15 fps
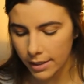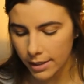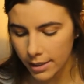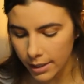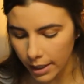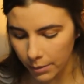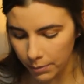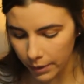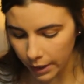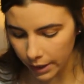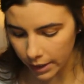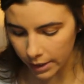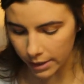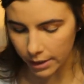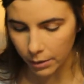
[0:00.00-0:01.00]
step
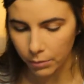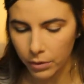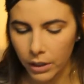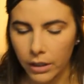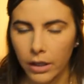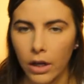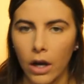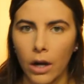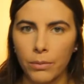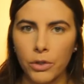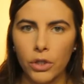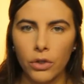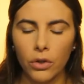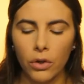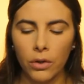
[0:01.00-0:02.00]
is completely
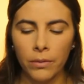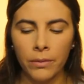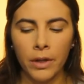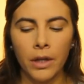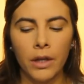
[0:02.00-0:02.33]
optional,